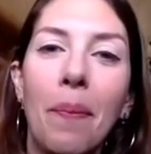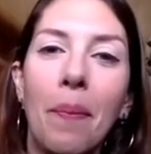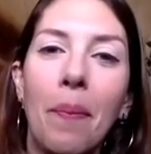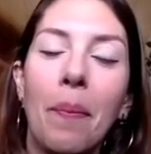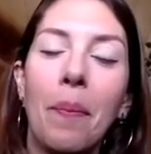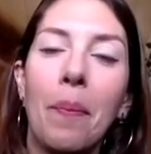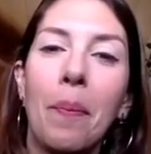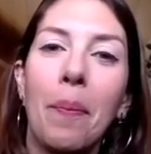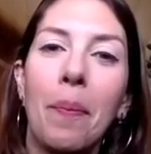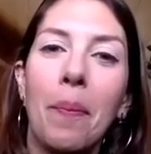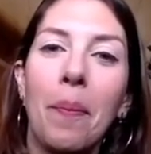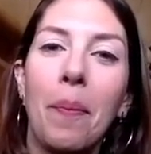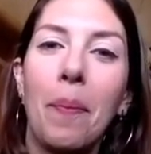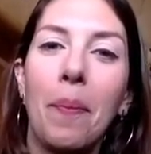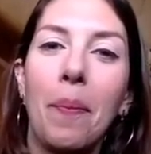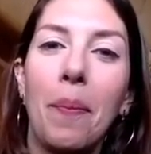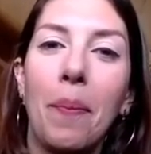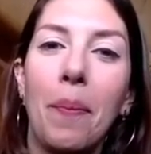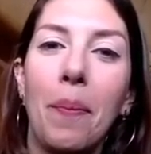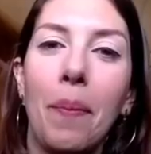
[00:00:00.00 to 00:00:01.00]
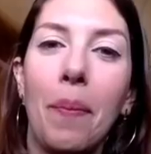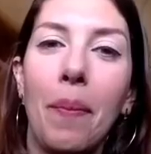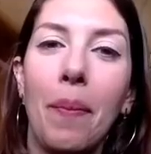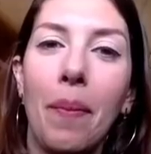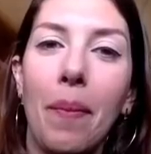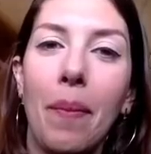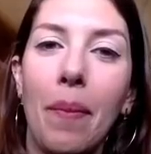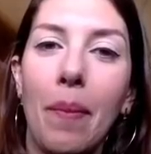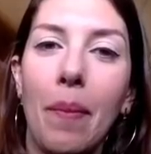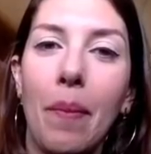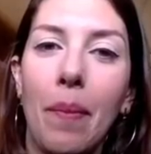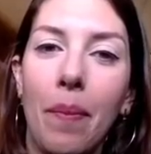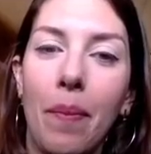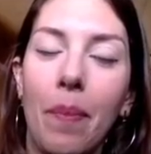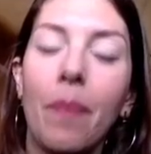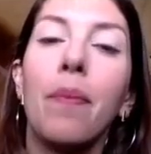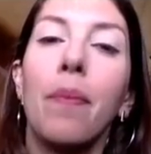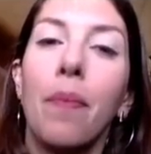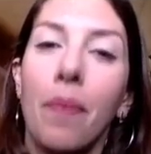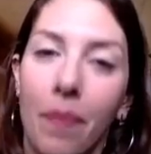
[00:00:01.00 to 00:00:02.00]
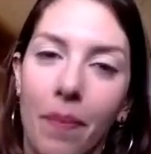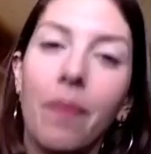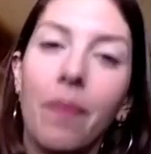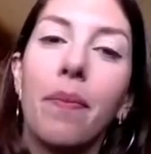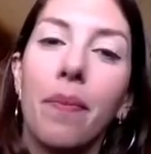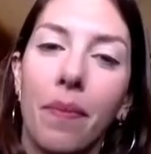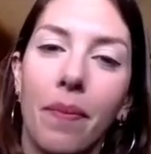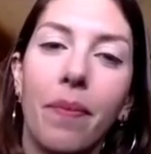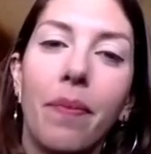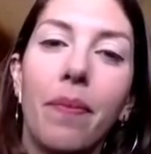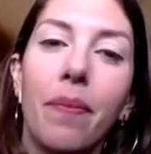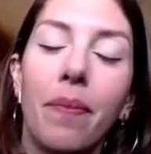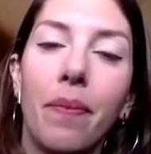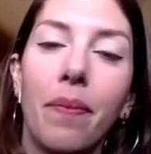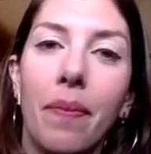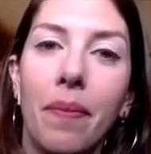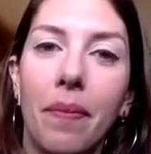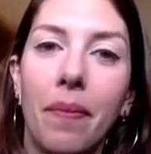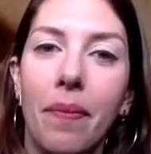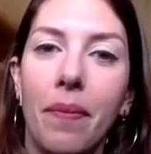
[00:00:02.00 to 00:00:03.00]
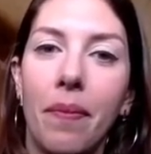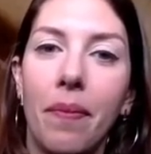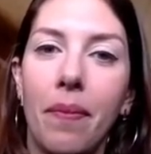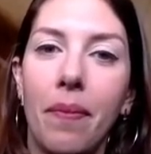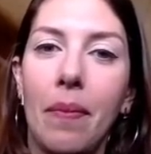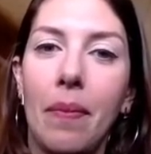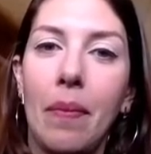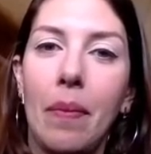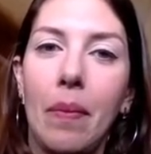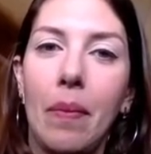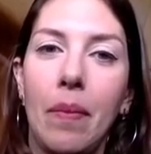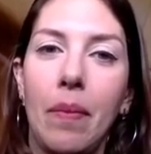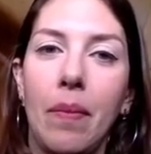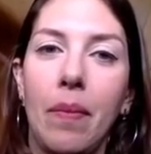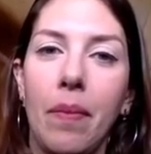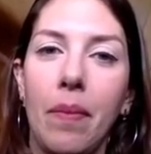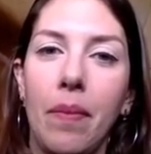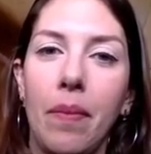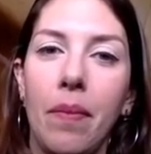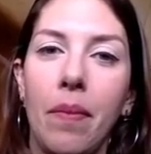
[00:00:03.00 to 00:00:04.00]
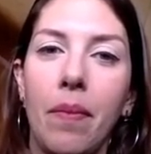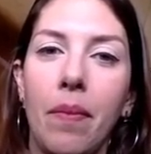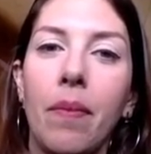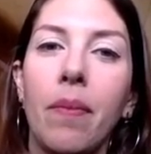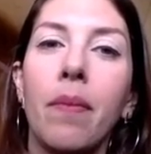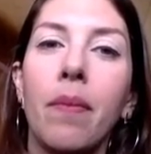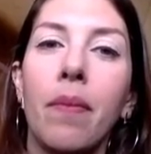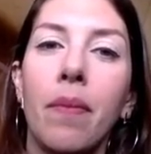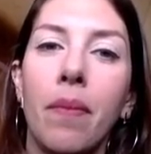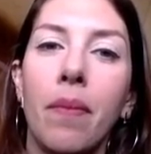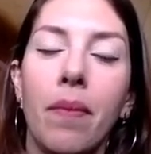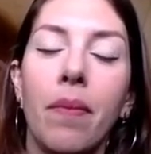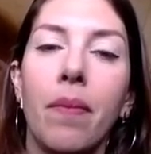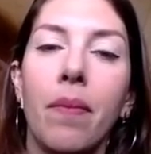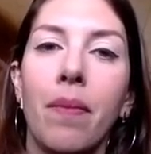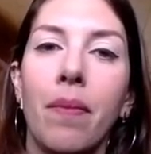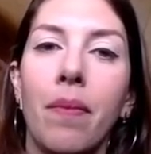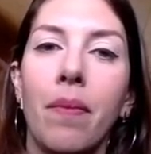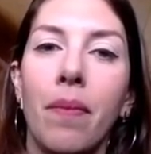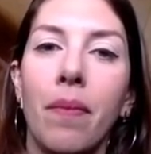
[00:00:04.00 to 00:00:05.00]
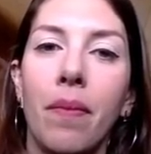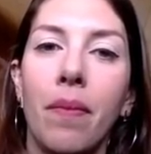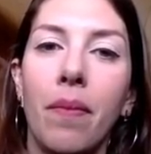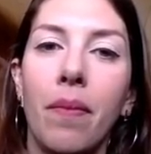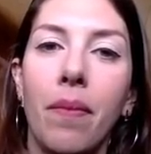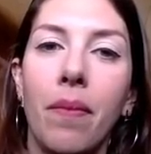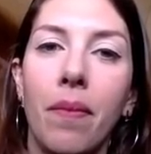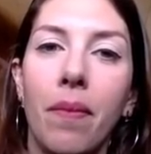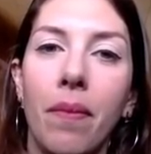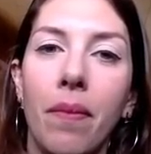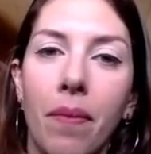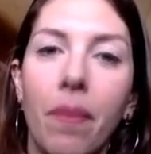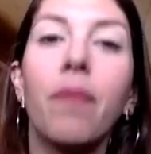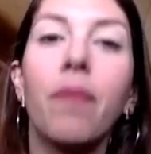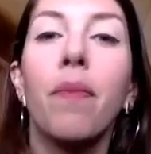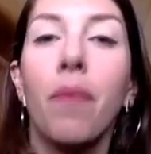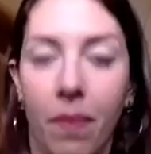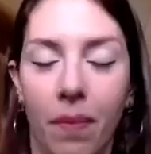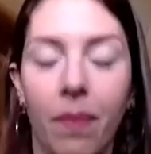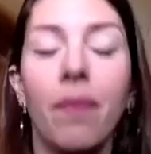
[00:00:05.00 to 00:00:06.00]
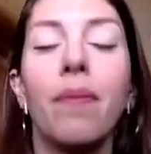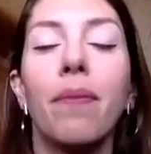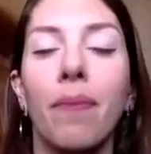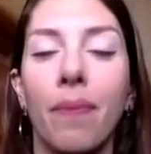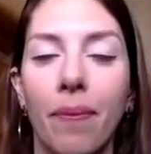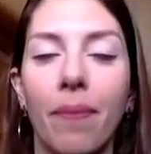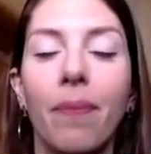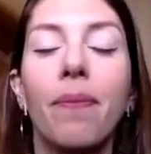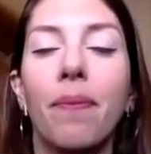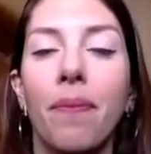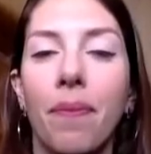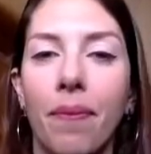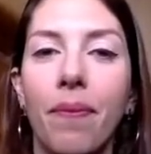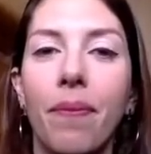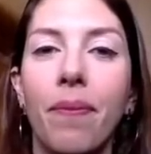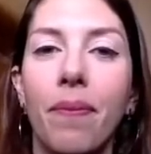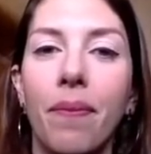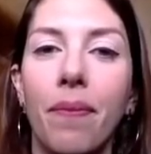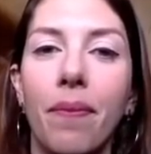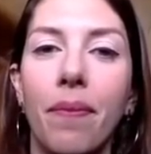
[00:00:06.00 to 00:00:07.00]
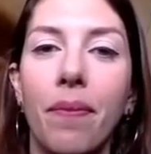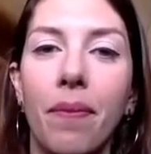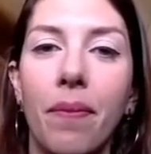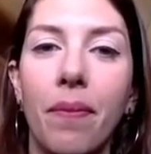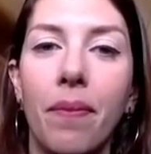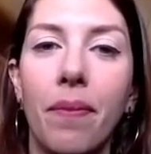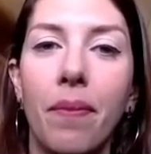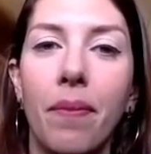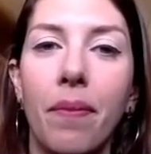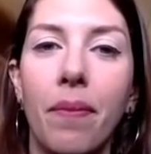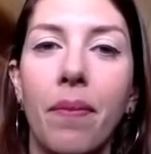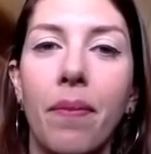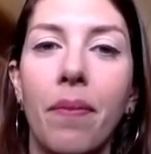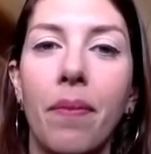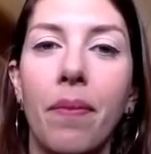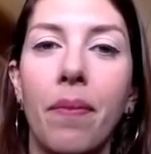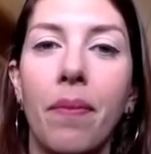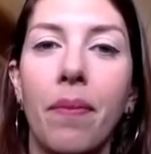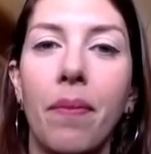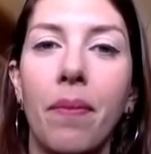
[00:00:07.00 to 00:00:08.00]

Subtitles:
[no speech]